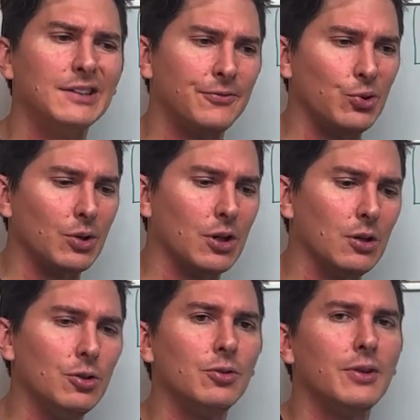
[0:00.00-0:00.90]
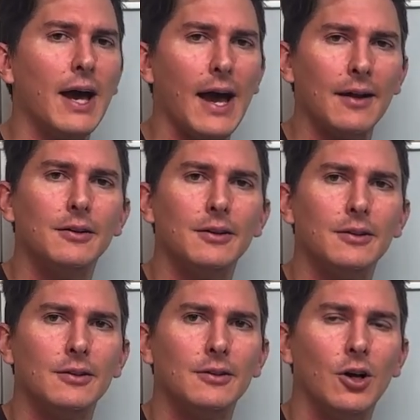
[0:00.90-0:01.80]
if you include that
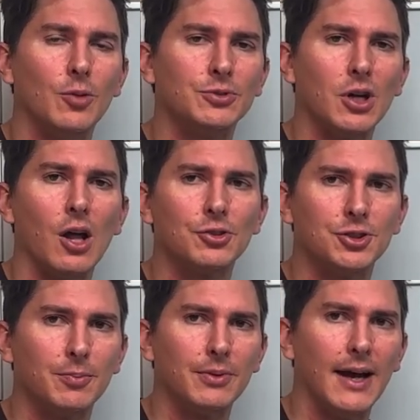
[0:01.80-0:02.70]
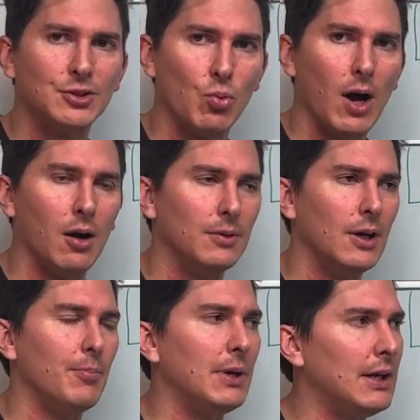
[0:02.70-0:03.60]
Hope Scholarship as well.
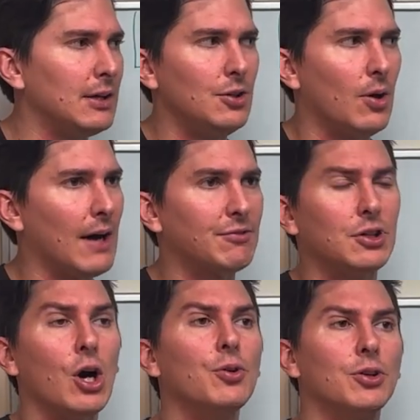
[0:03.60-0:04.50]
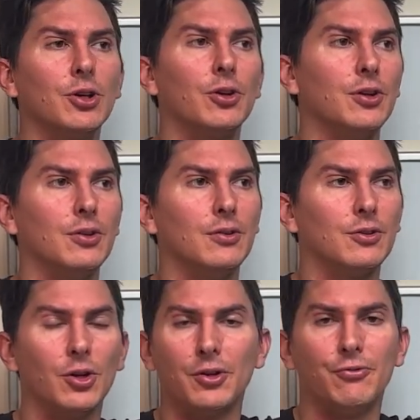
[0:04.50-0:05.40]
Meaning you don't have to go to 30,
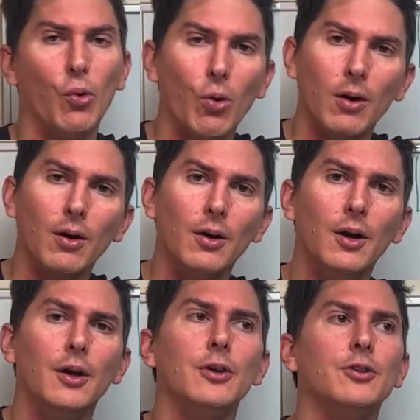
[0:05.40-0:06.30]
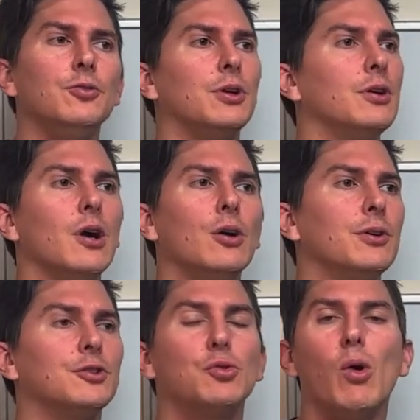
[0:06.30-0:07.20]
34, you can go
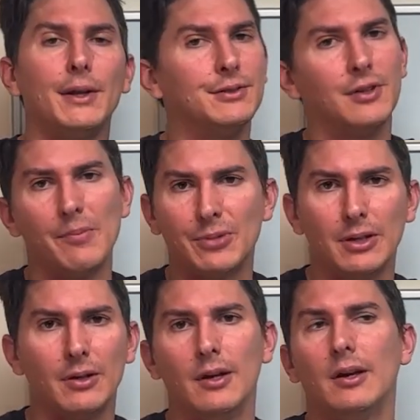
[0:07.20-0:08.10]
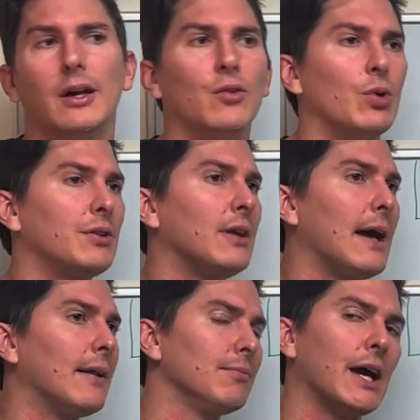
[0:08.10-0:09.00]
to 20-something, and with
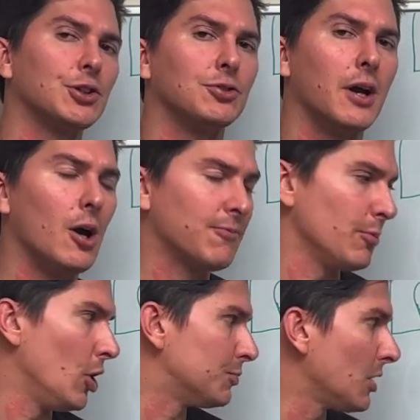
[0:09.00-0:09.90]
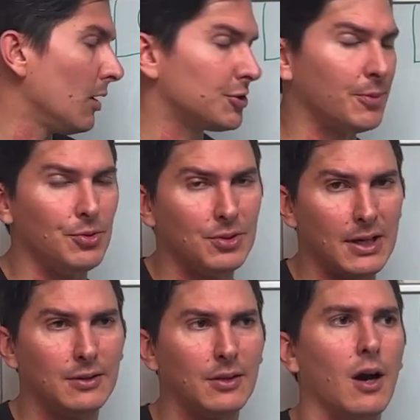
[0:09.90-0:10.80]
that extra help from the Hope Scholarship, you can
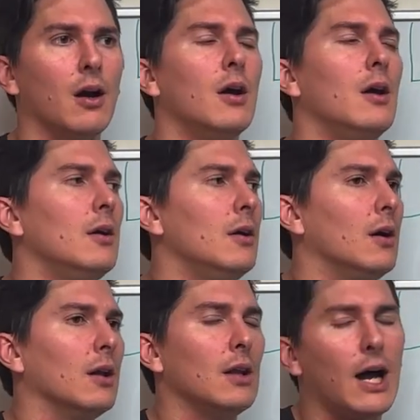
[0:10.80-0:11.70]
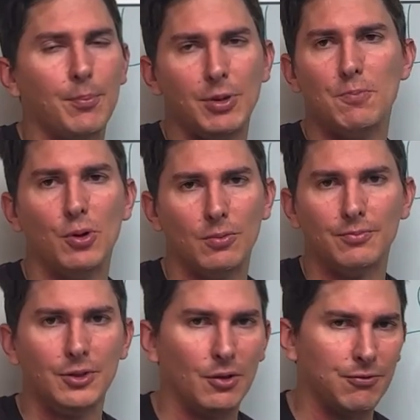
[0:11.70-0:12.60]
get there. A lot of people,
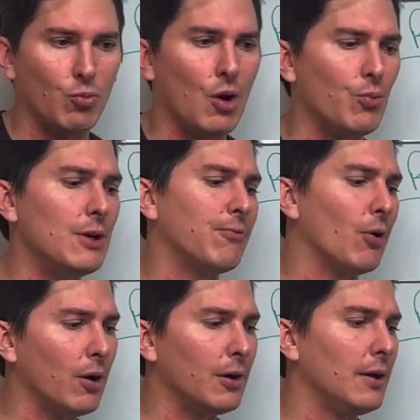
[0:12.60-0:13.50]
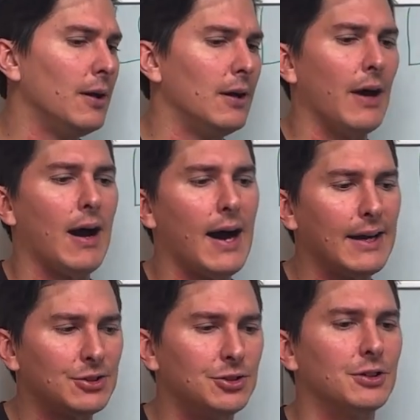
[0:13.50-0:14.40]
from what we've heard, the
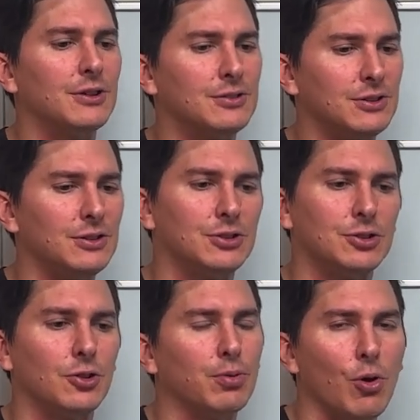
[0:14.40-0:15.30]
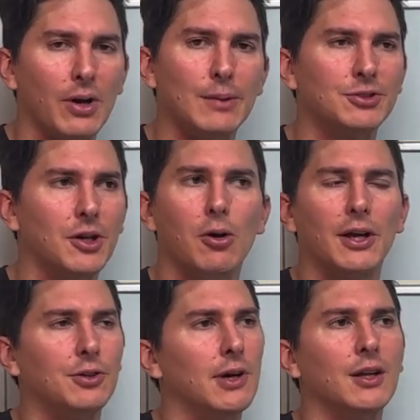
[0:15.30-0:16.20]
highest you're going to see certain programs go,
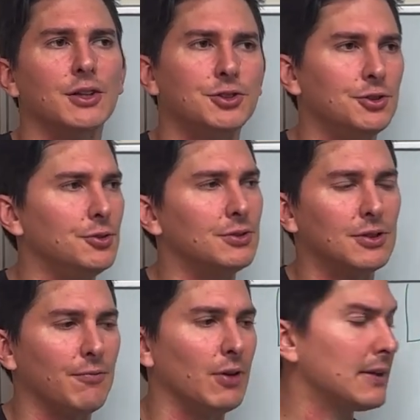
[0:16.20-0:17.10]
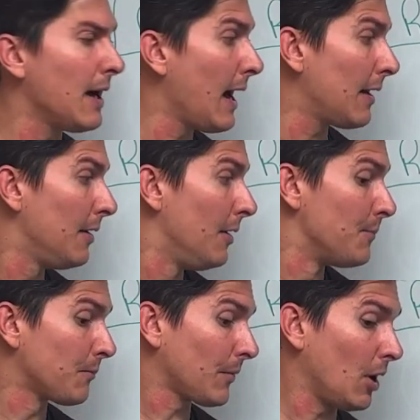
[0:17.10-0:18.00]
like your LSU and stuff like that,
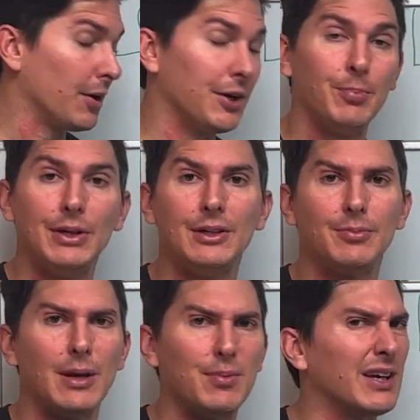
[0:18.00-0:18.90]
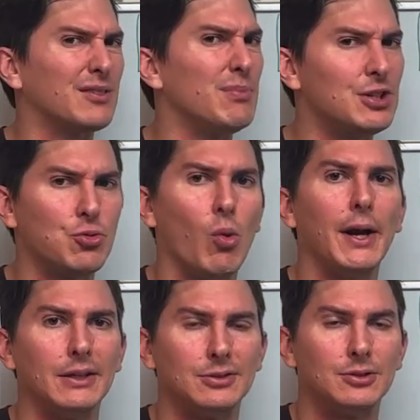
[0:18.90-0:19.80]
are going to be to maybe like
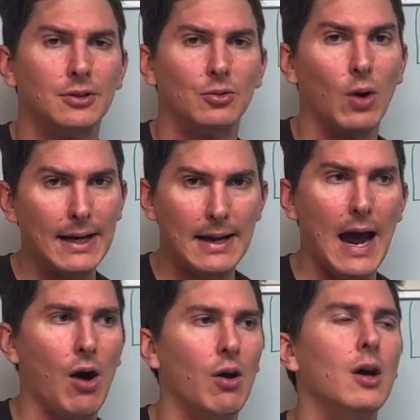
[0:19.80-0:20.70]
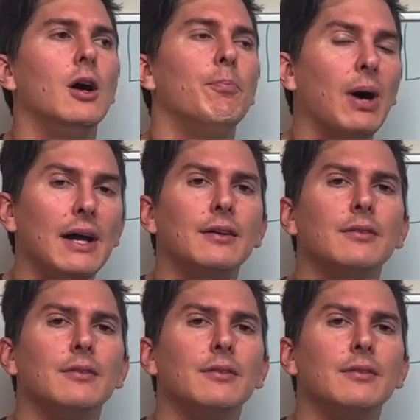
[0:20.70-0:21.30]
mid-20s right now. But